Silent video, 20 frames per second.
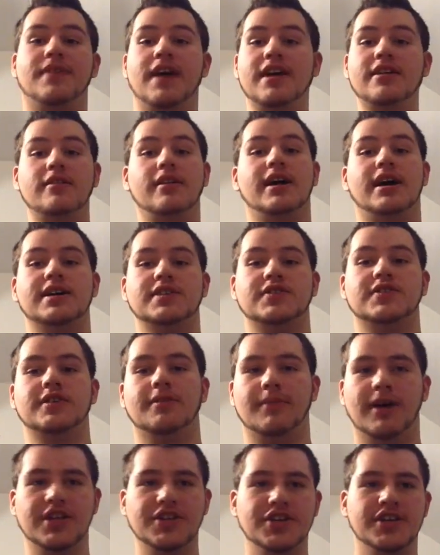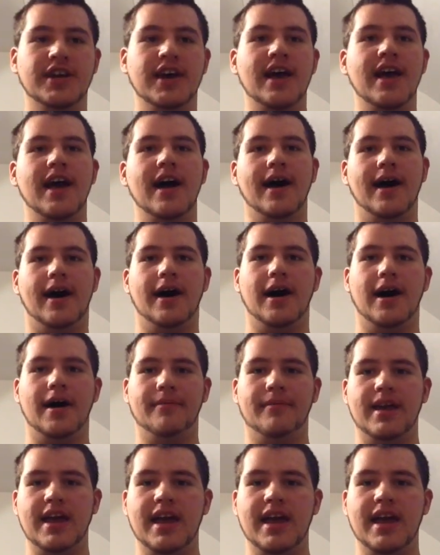Thank you guys so much. Um,